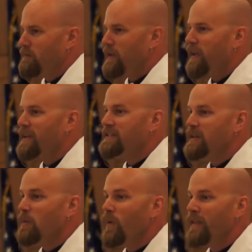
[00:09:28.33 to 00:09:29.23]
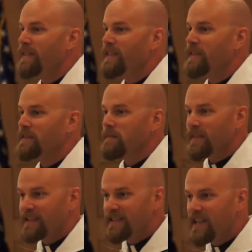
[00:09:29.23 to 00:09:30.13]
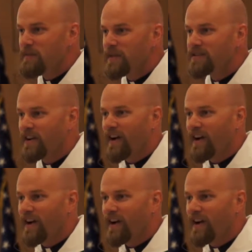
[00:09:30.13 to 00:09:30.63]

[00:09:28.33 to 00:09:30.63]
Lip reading: Because when the demons